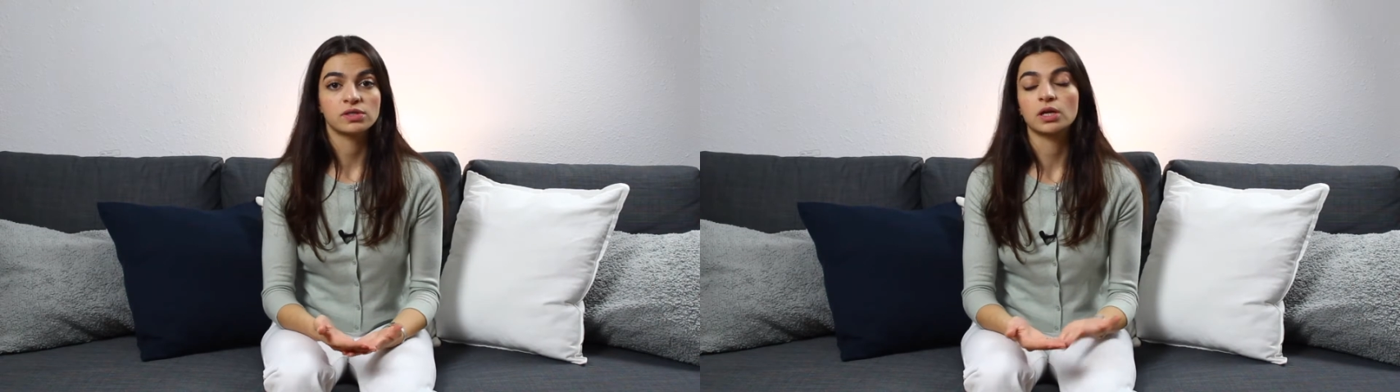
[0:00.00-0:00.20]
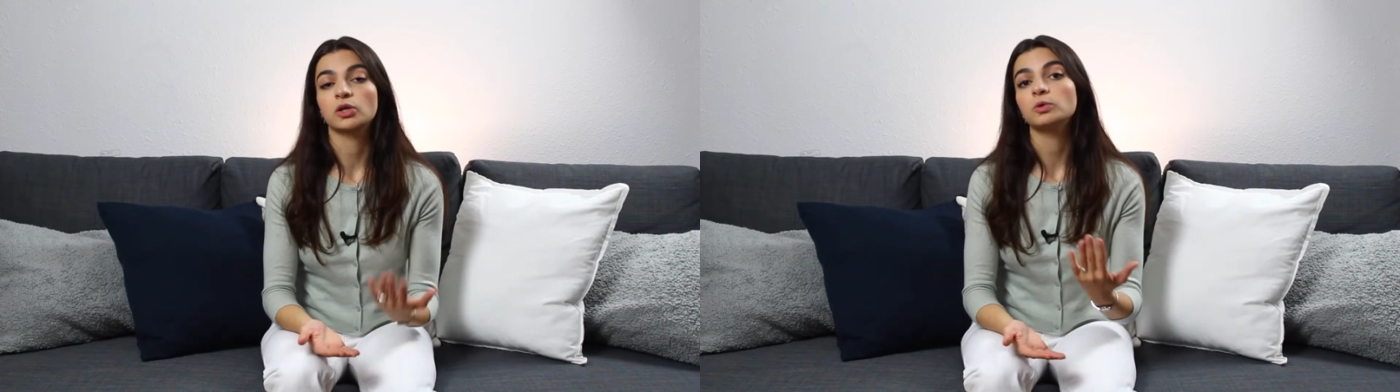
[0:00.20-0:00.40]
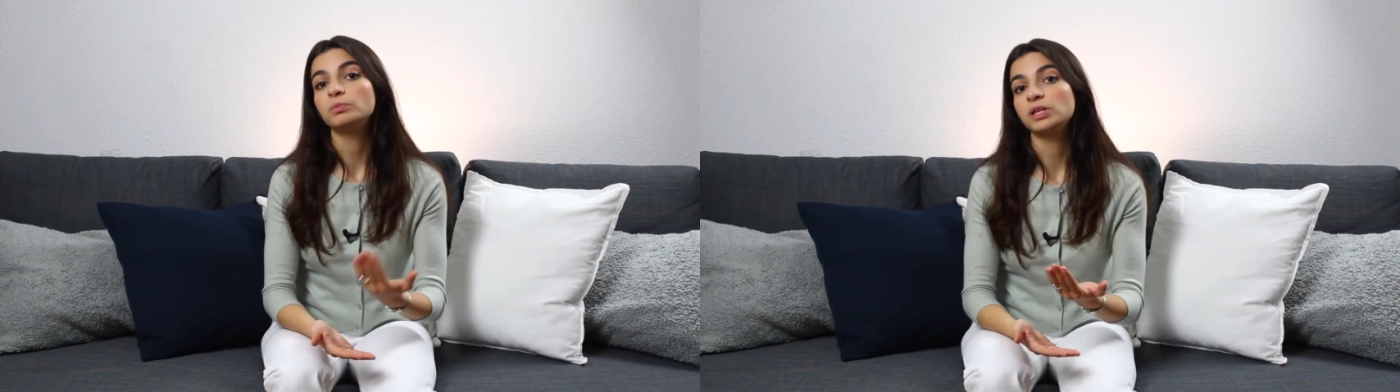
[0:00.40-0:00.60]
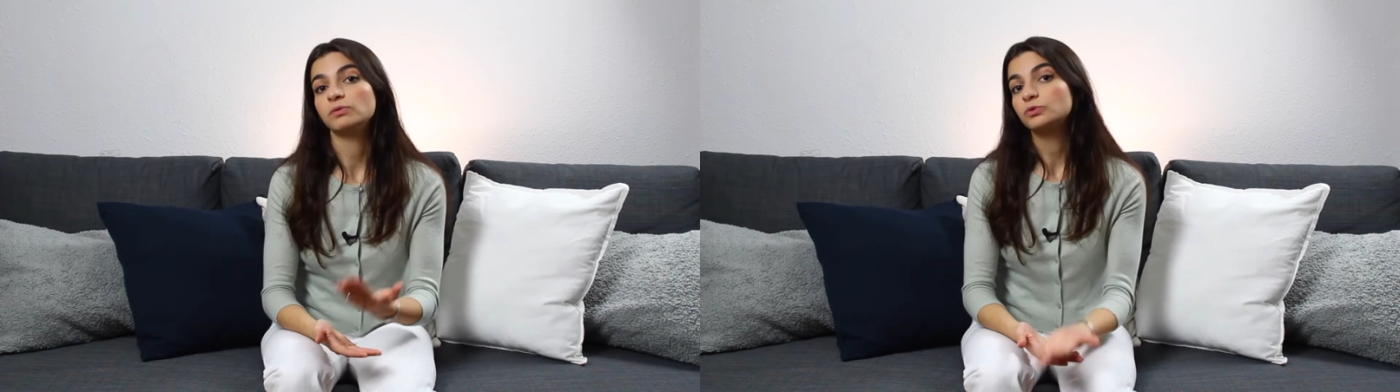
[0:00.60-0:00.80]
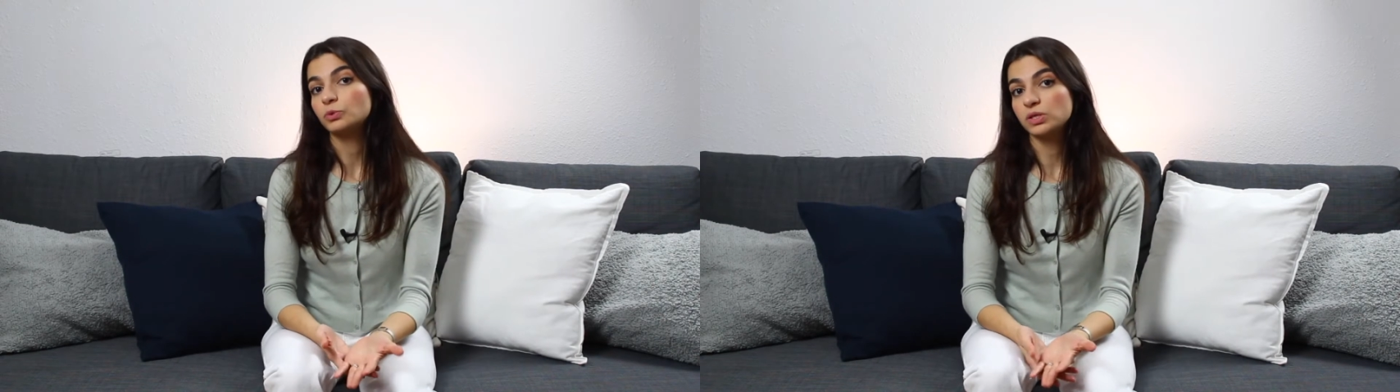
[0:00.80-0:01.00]
that could be
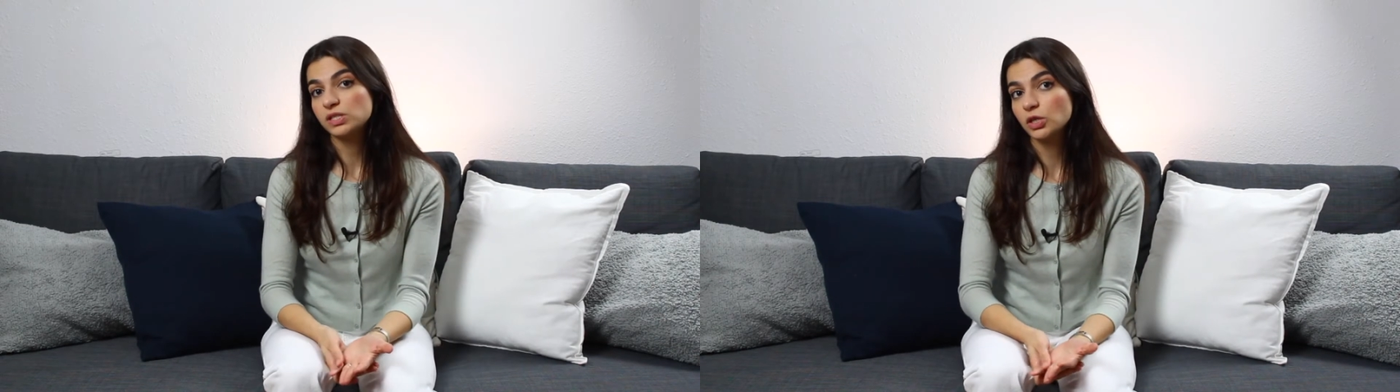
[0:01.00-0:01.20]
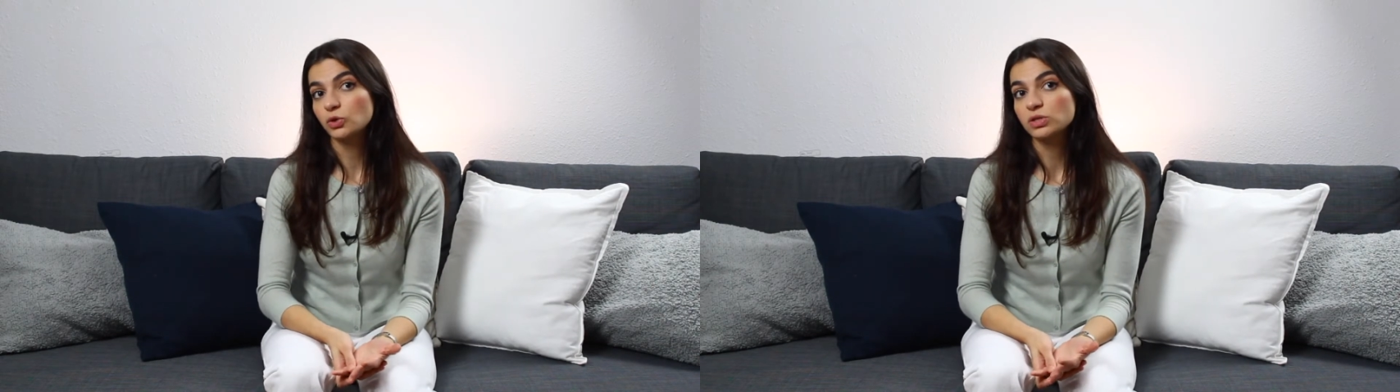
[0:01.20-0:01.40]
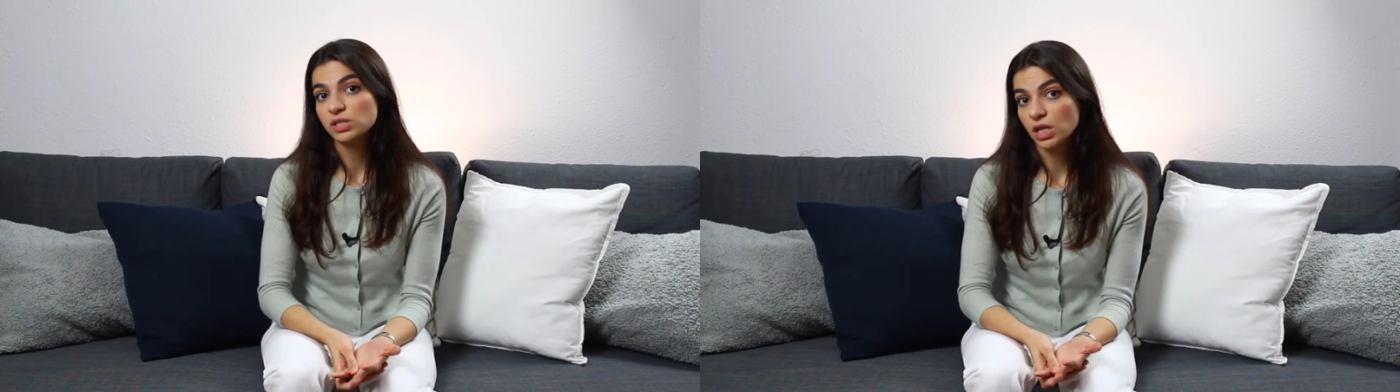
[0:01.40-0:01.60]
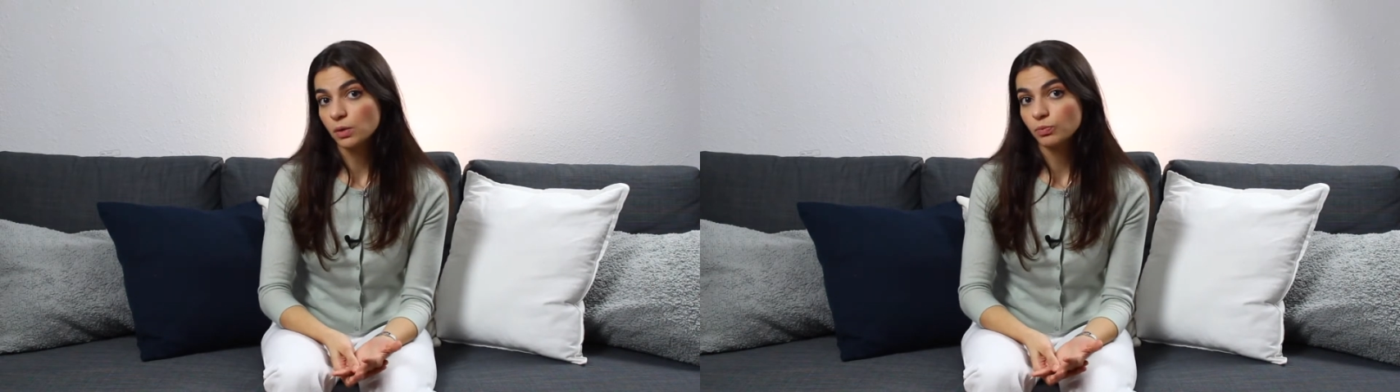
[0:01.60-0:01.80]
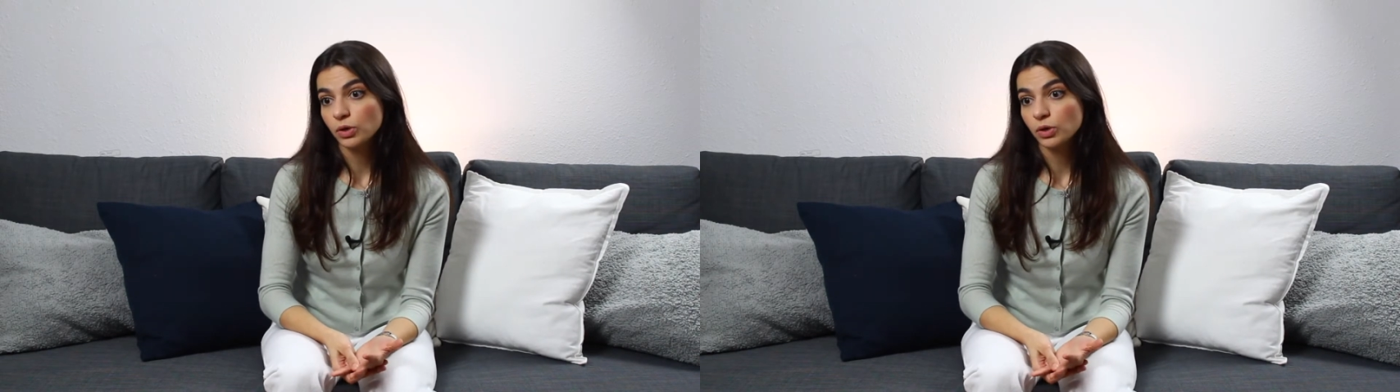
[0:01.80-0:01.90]
influencing your sleep